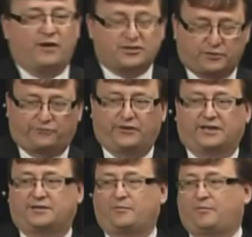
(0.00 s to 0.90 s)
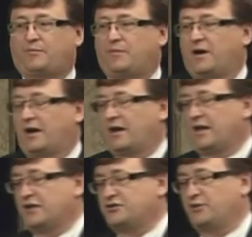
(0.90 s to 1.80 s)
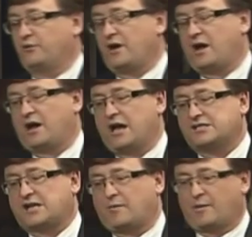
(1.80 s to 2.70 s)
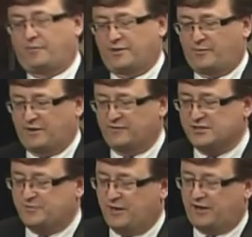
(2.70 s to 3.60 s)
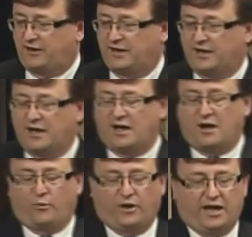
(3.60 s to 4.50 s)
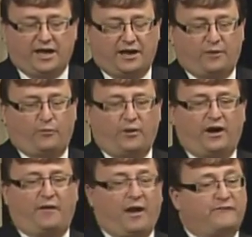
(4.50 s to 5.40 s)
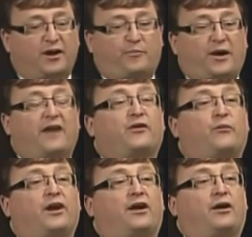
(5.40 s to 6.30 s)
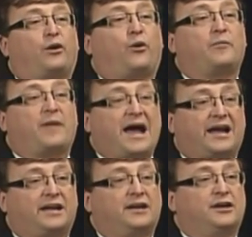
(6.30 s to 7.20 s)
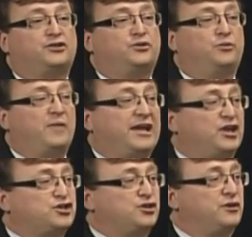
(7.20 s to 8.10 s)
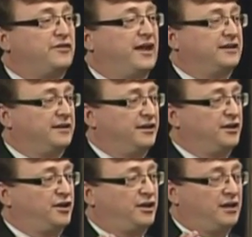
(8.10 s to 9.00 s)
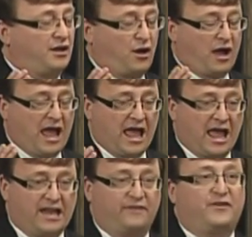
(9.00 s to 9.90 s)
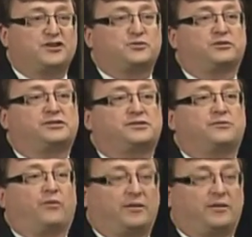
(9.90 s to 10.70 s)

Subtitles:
retrofit issue has come up in the previous speaker, and I'm very proud that we are going back to making sure that individuals